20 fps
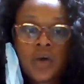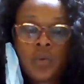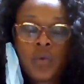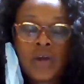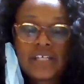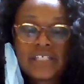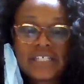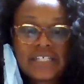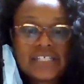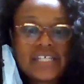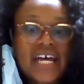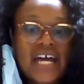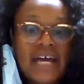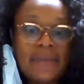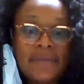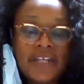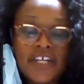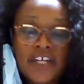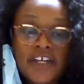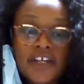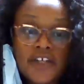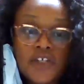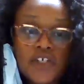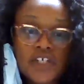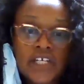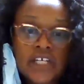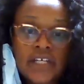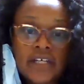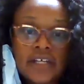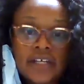with some time and
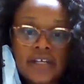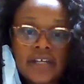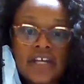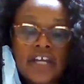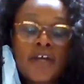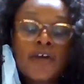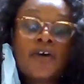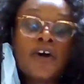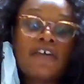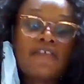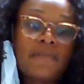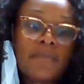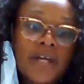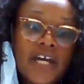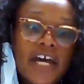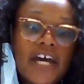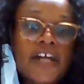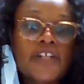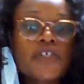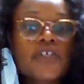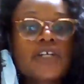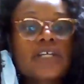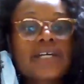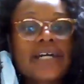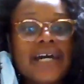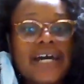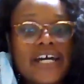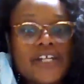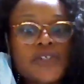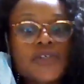energy but from country to
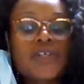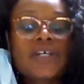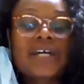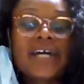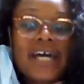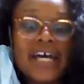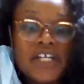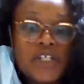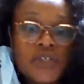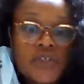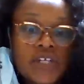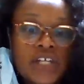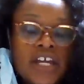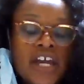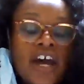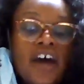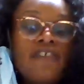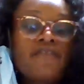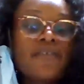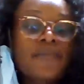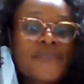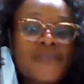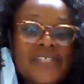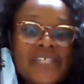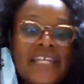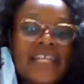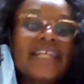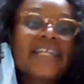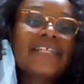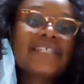country to country, from
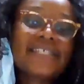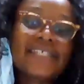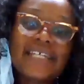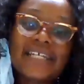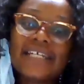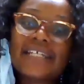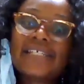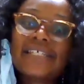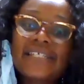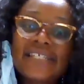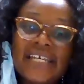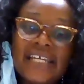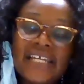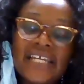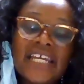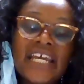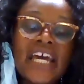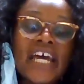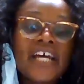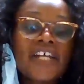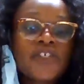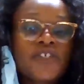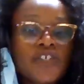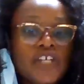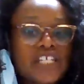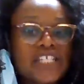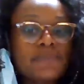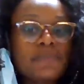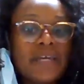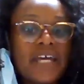city to city to city,
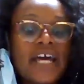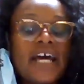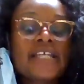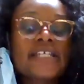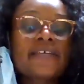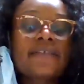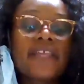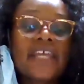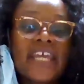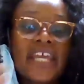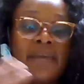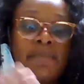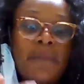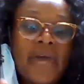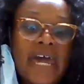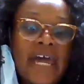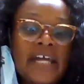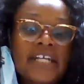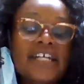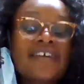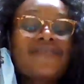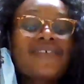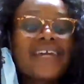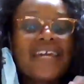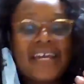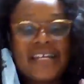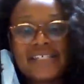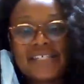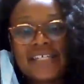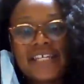just because of the impact of
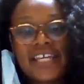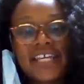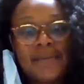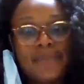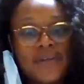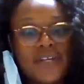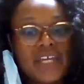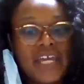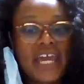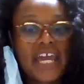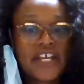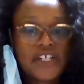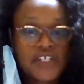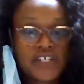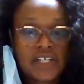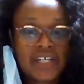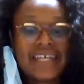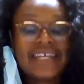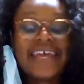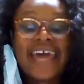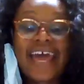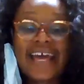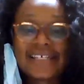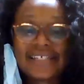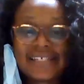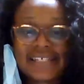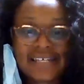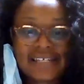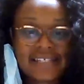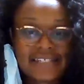instant communication and
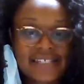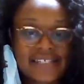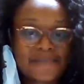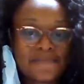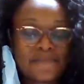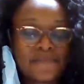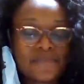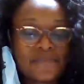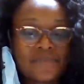access.